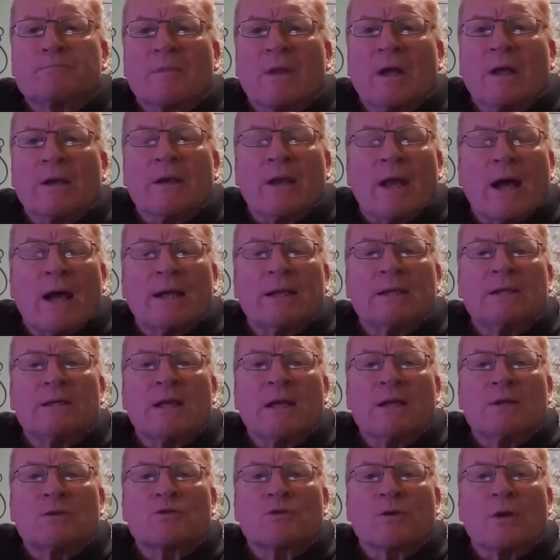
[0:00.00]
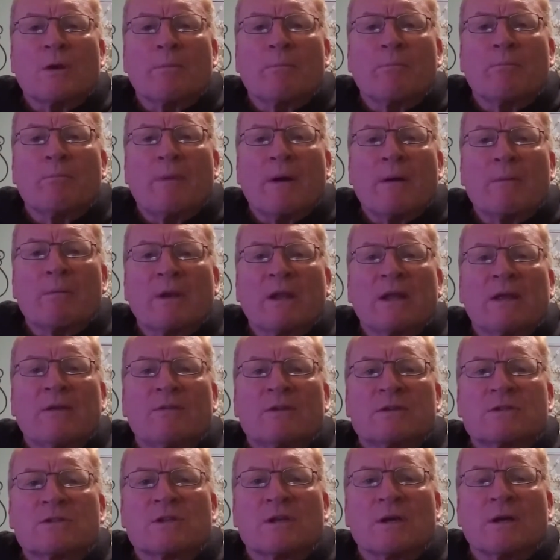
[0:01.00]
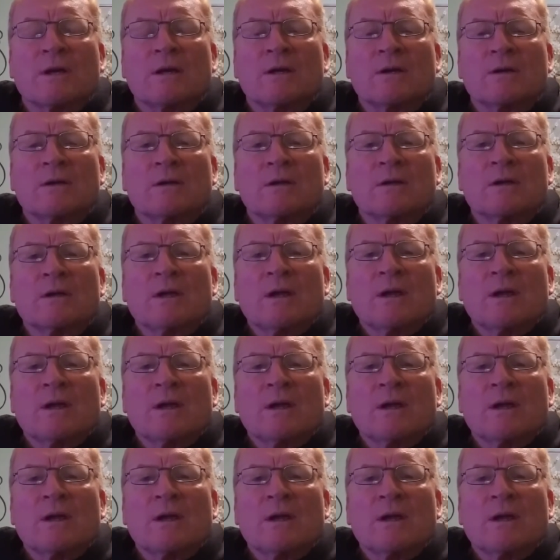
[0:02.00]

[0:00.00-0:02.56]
a nine-day trip, I believe it's uh,